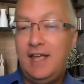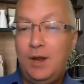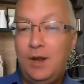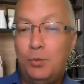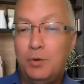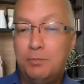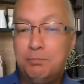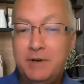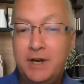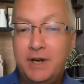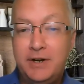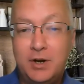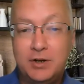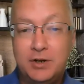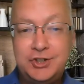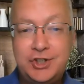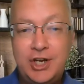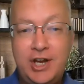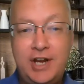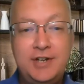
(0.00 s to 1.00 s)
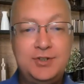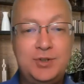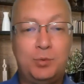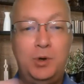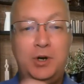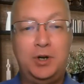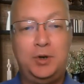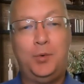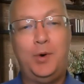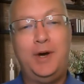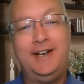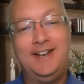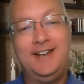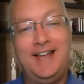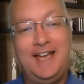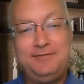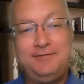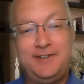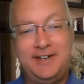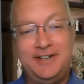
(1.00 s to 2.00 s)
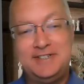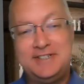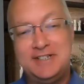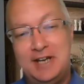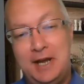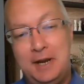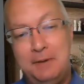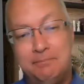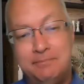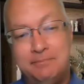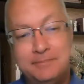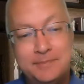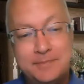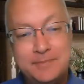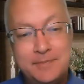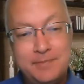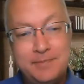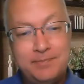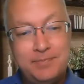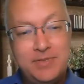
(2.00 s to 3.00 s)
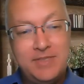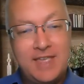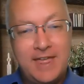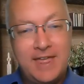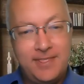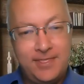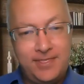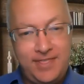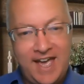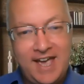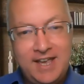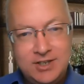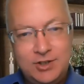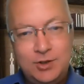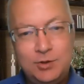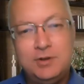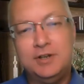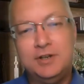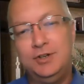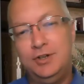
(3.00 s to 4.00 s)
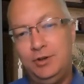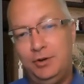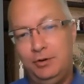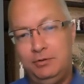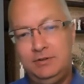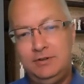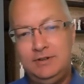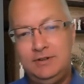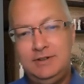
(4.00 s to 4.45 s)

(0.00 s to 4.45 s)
And we're going to change the world one life at a time. That you can do.